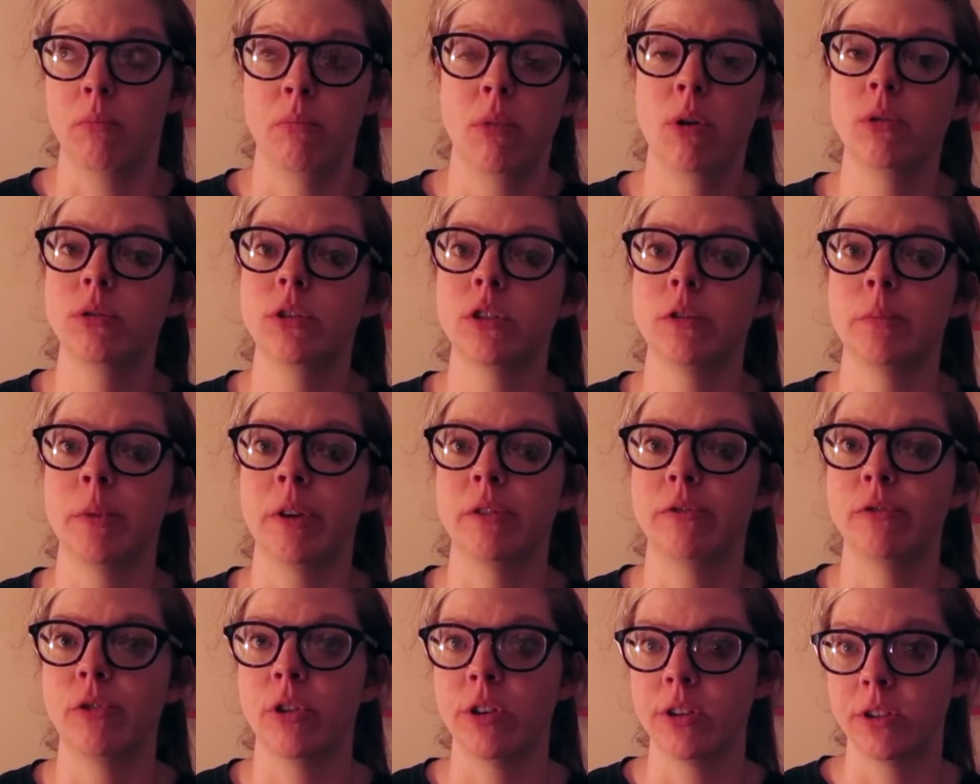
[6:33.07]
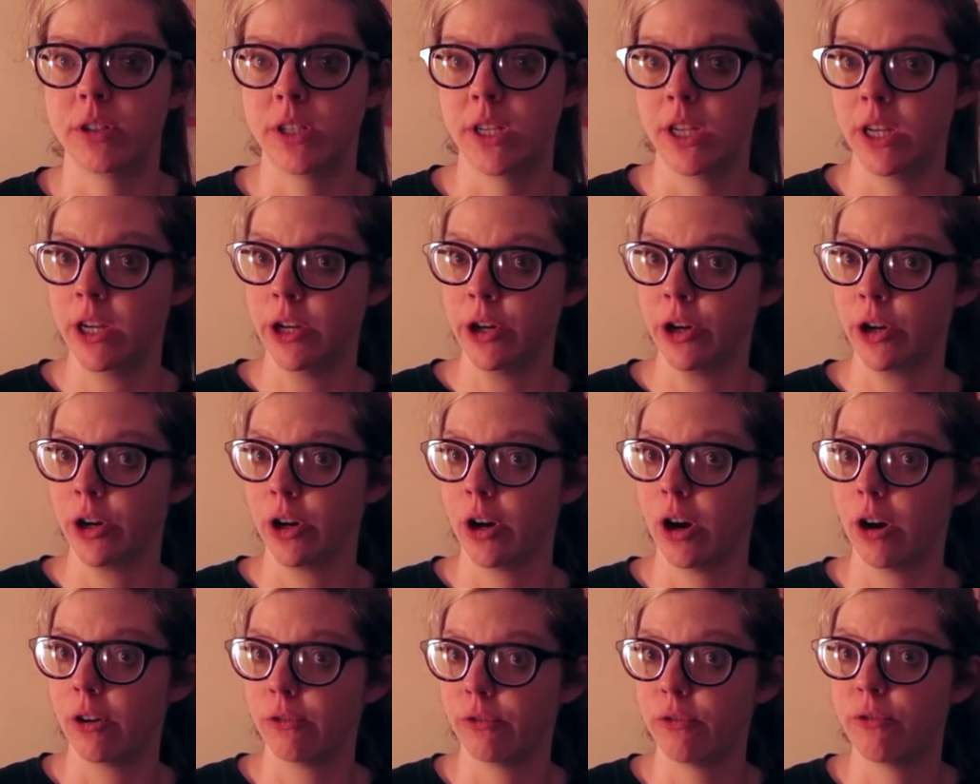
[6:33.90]
most of my friends here
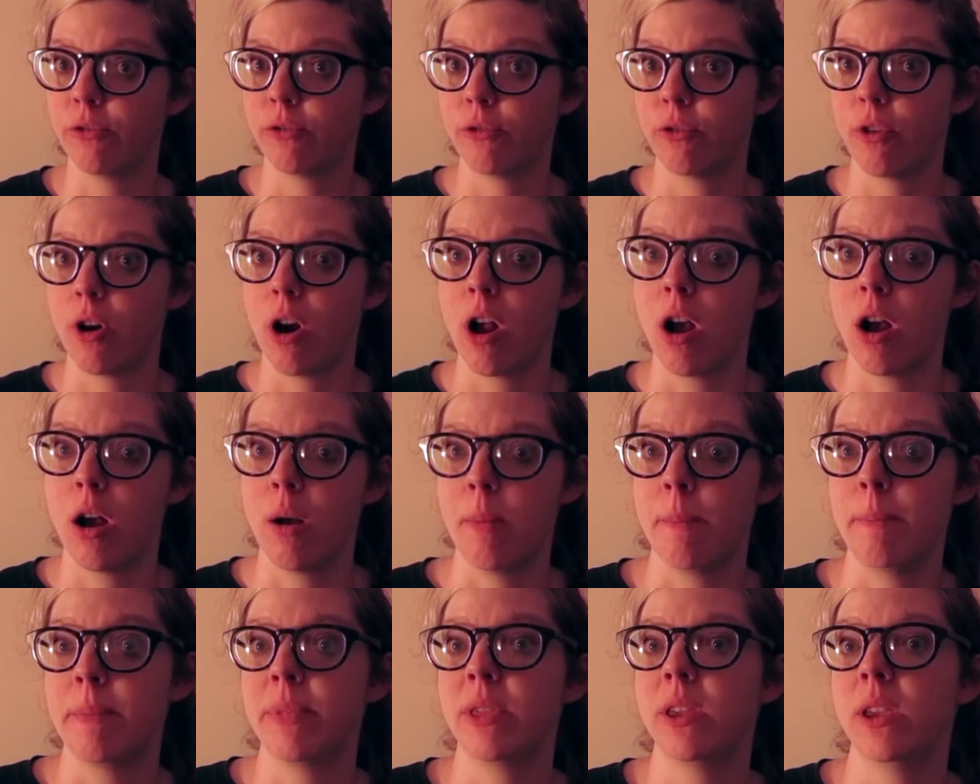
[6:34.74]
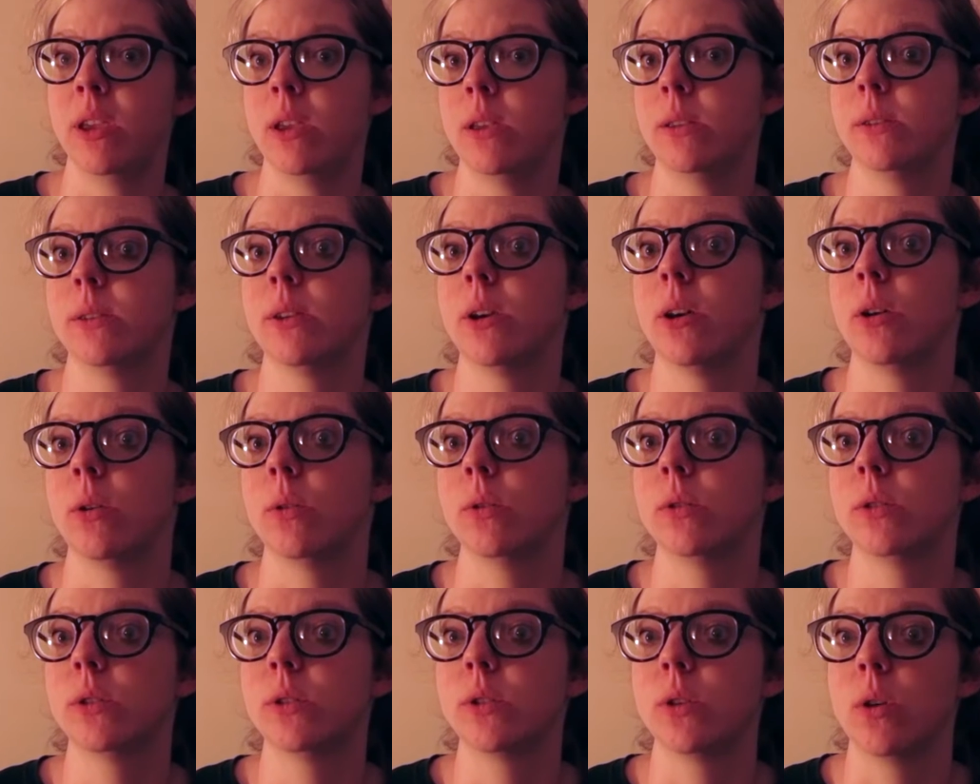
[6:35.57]
are from the East
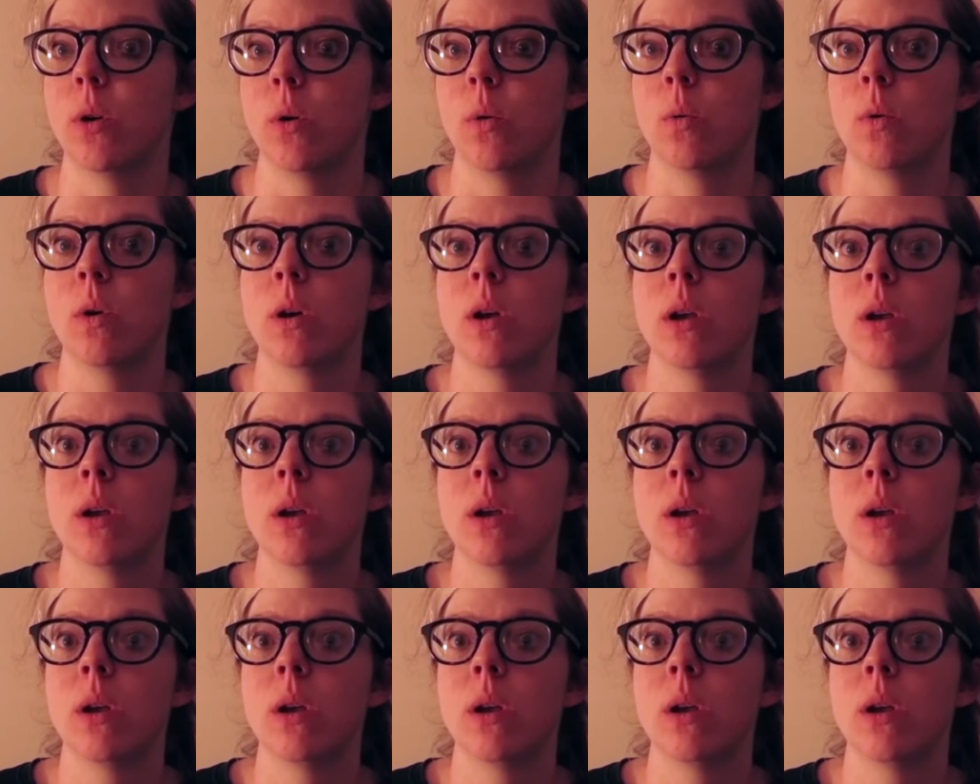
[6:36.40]
Coast, so